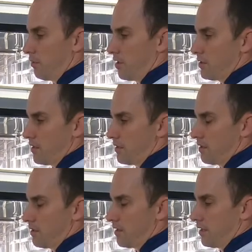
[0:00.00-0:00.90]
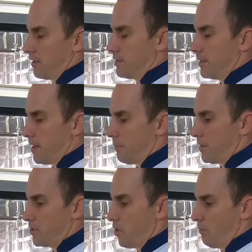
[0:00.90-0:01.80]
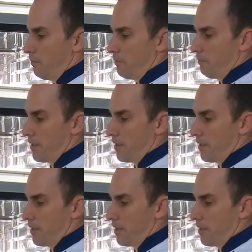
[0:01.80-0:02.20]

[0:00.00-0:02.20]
processes that are listed up the top,